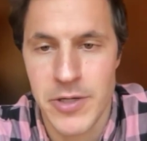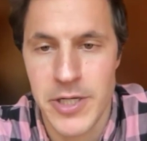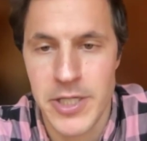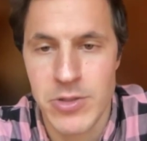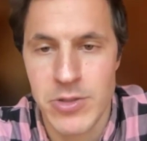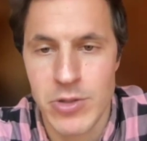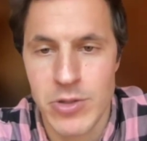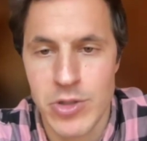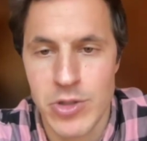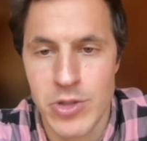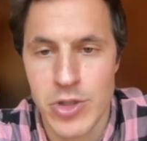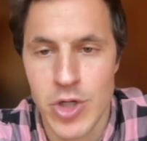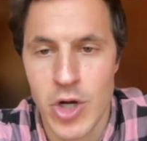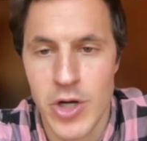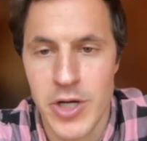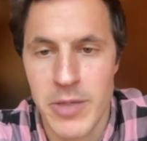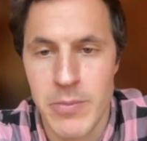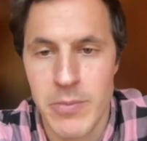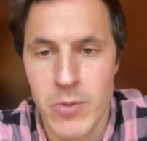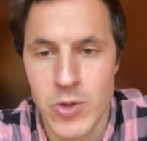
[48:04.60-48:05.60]
generator,
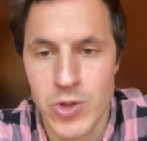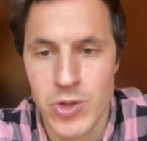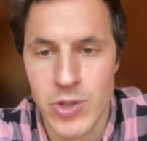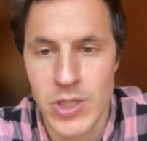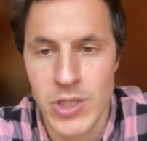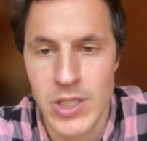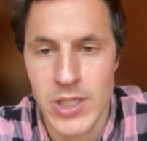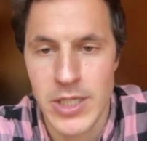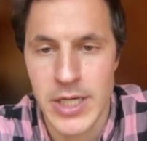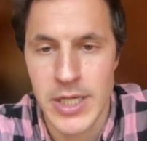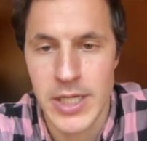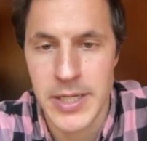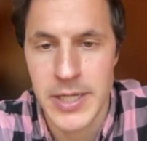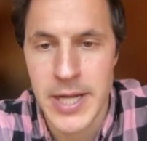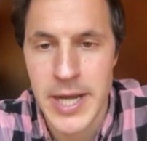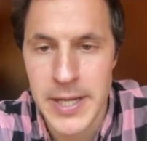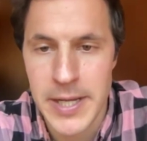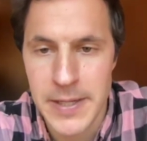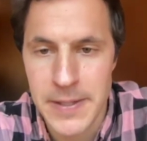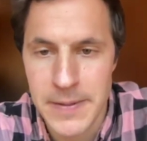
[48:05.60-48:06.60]
non-emotional,
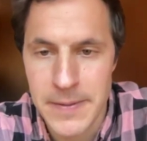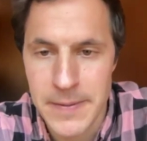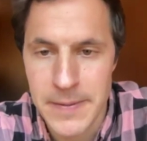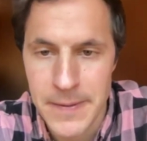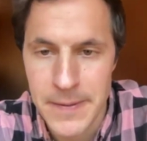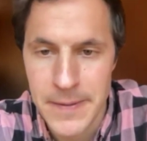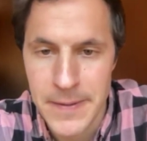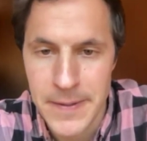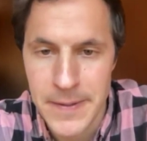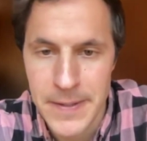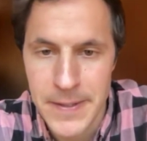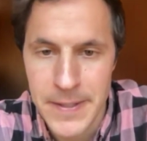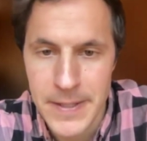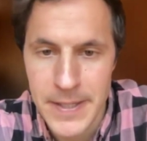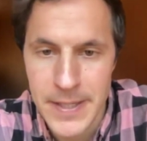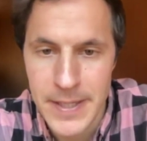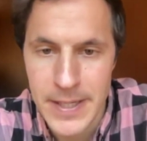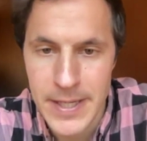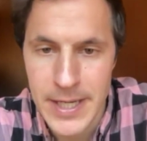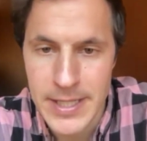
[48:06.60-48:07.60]
and I
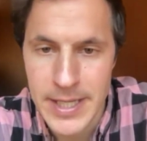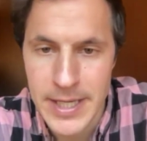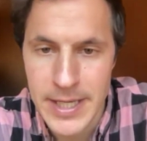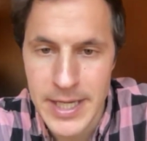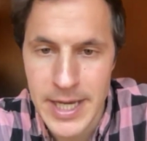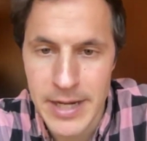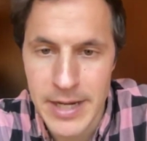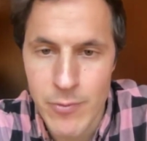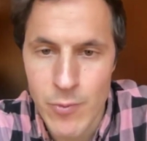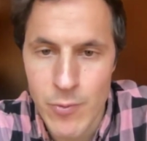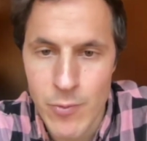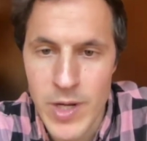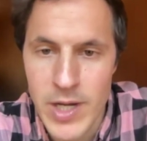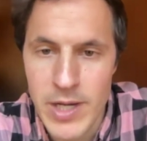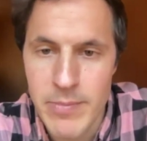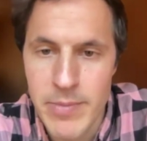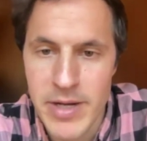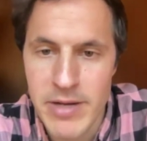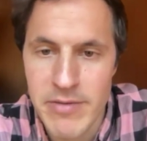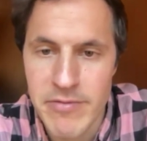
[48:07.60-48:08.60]
can
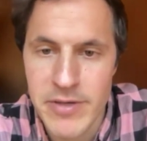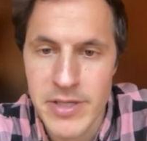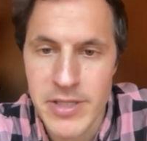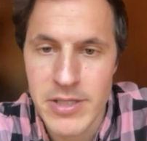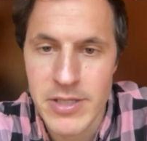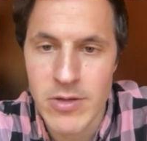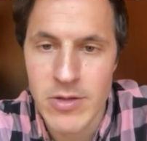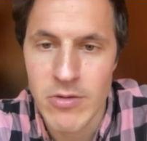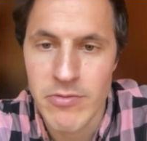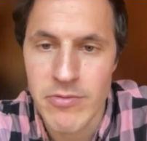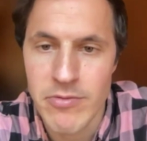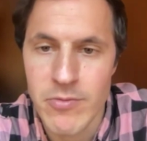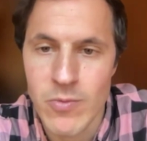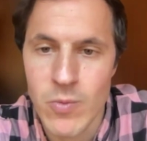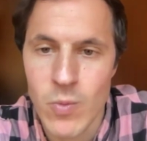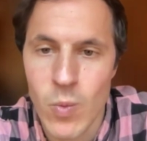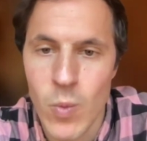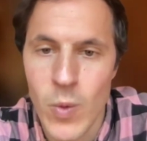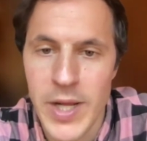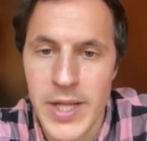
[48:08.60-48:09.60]
really benefit of
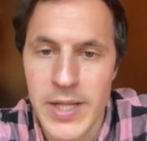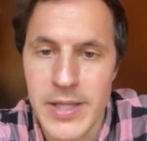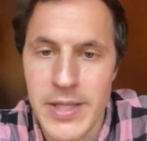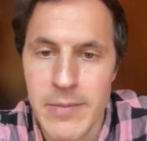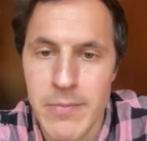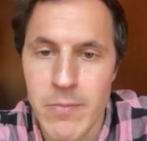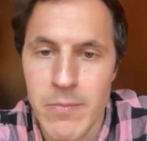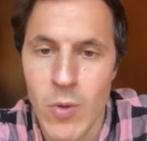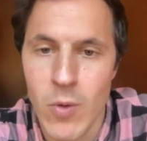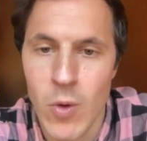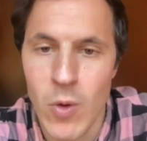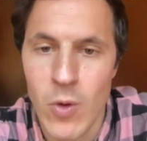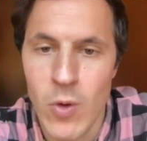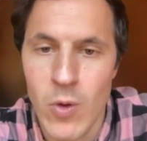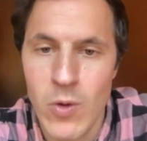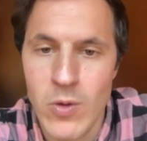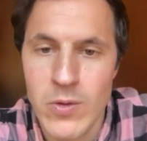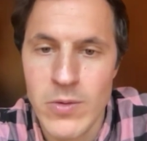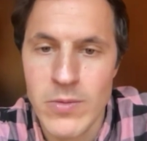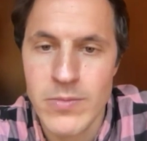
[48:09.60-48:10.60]
waiting
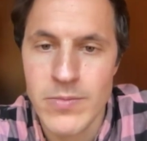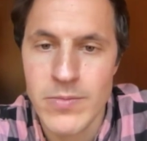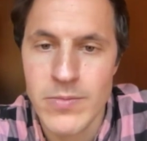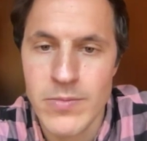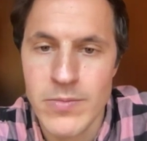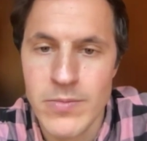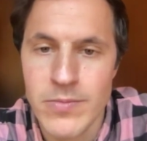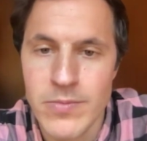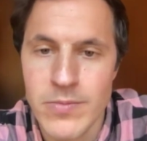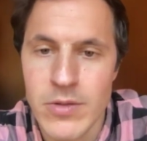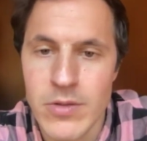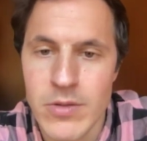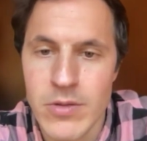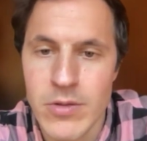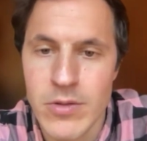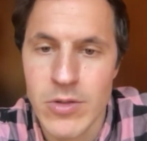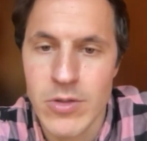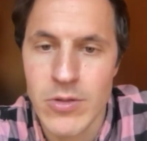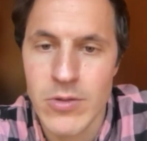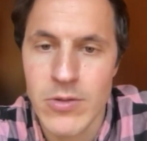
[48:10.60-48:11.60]
more,
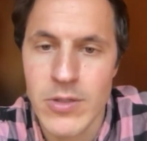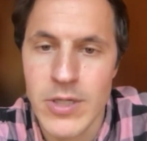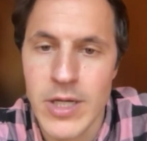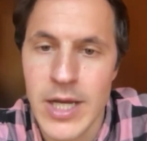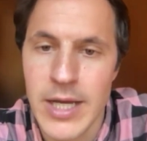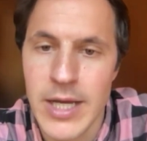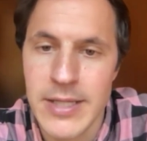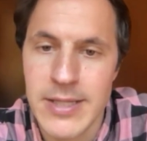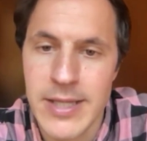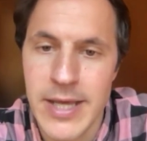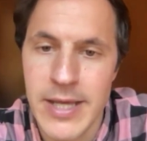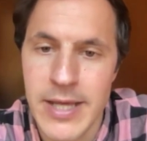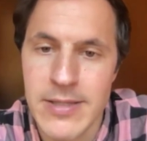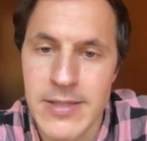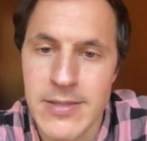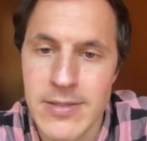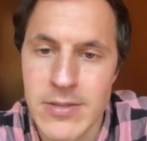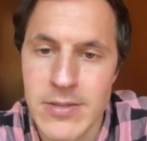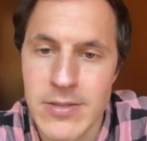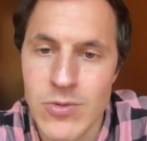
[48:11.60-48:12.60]
though I
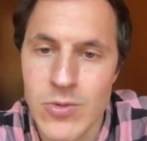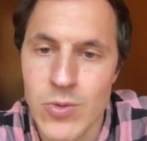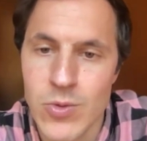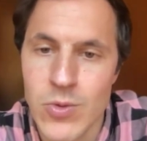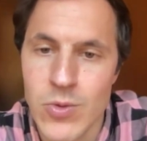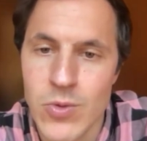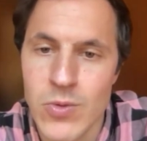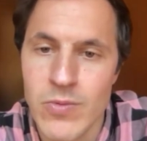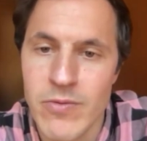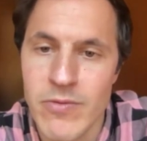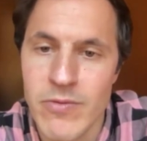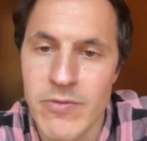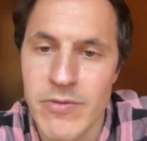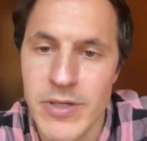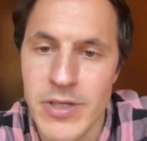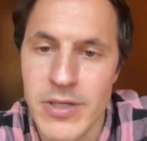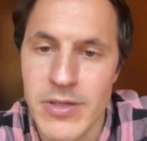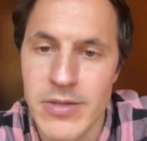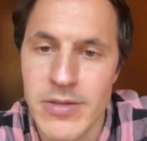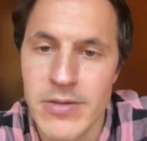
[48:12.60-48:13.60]
tend to
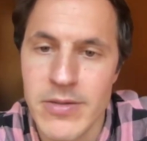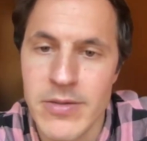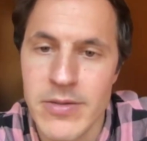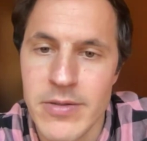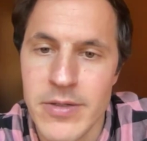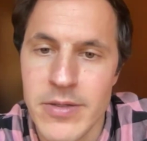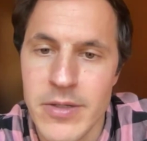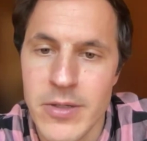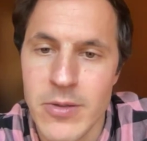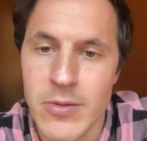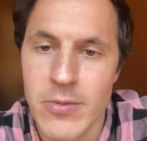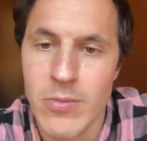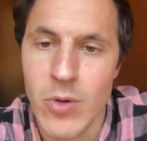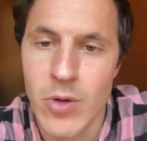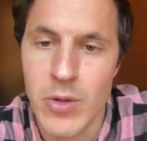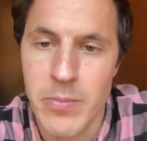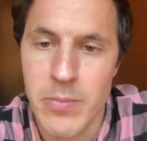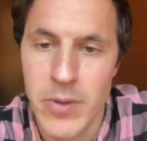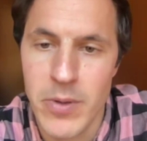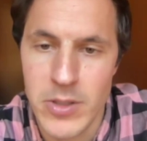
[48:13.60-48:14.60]
be
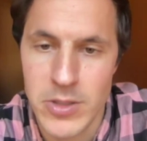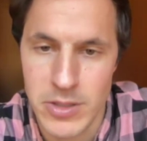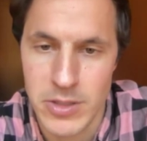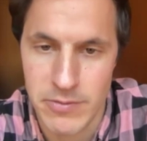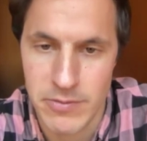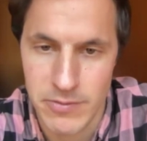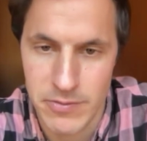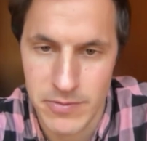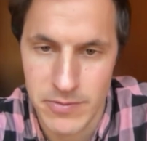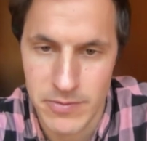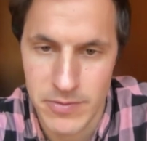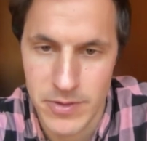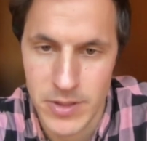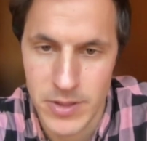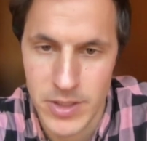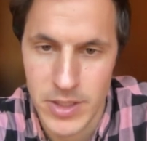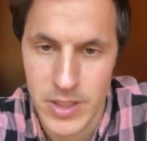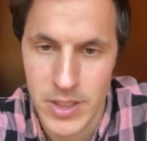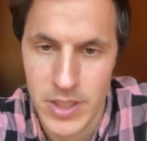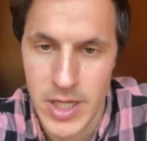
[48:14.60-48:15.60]
more impulsive.
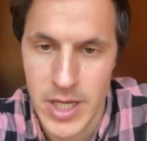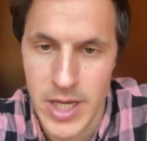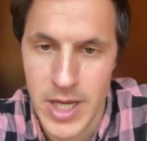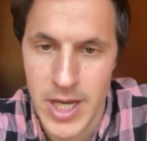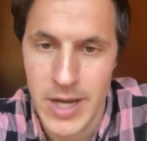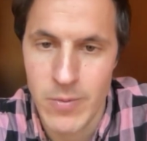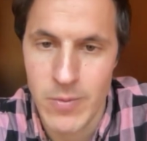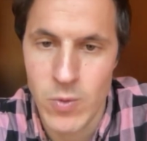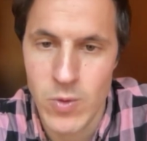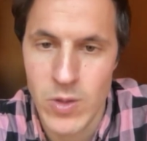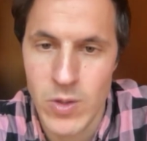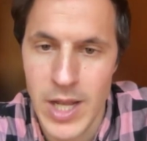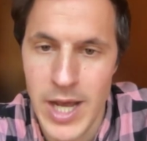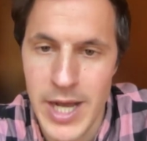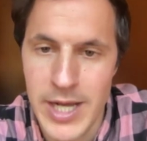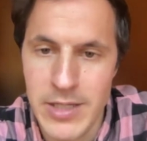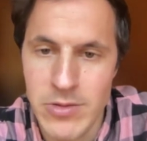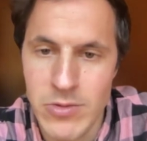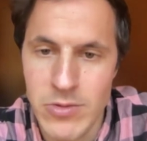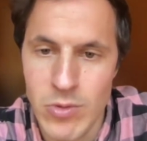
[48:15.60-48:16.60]
I would
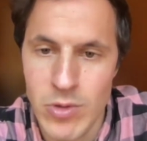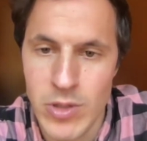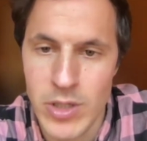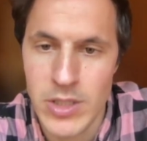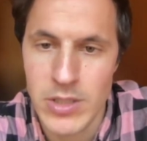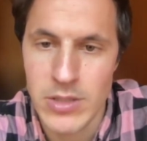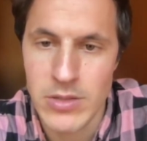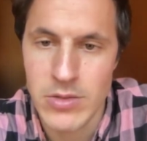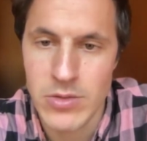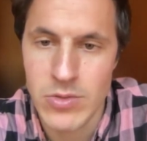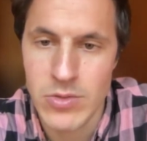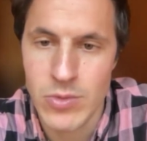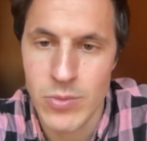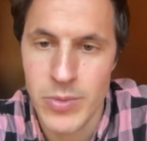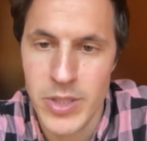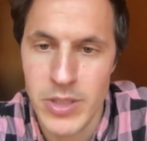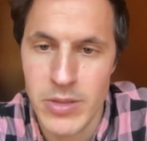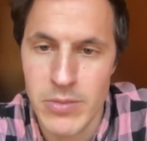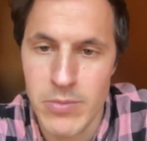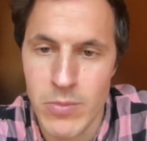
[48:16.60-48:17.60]
like to learn
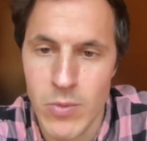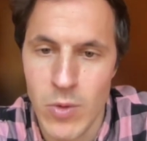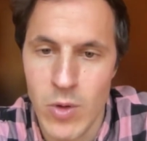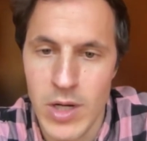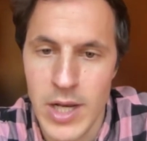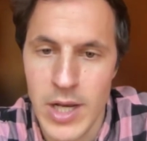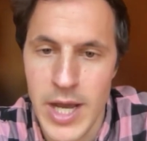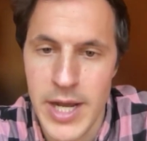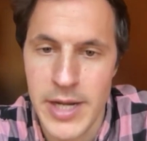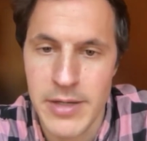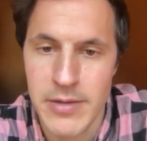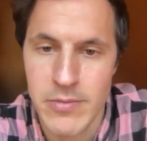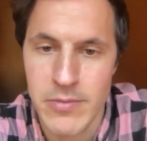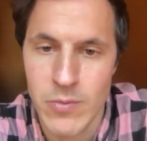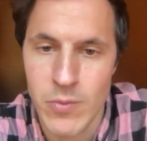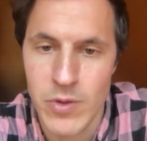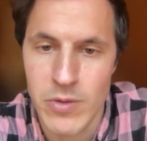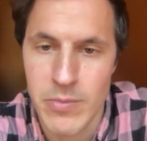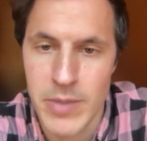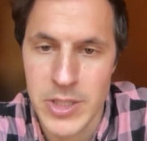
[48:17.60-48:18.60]
to be more
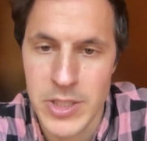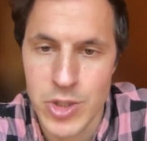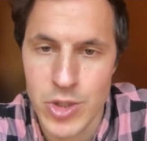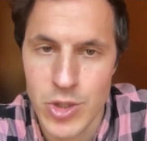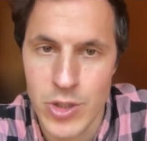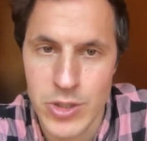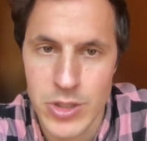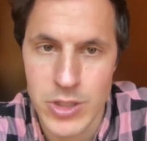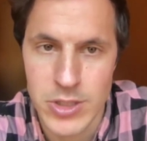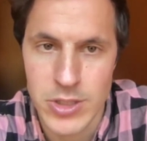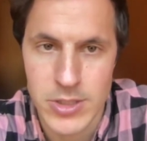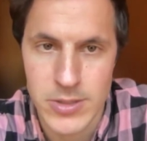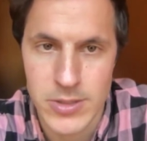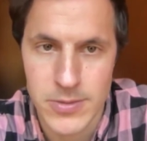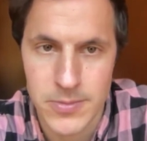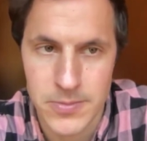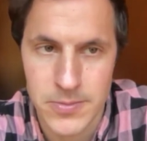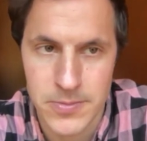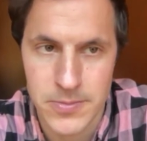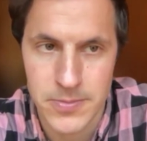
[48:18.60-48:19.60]
aligned with my
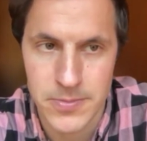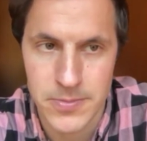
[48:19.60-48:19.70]
choices.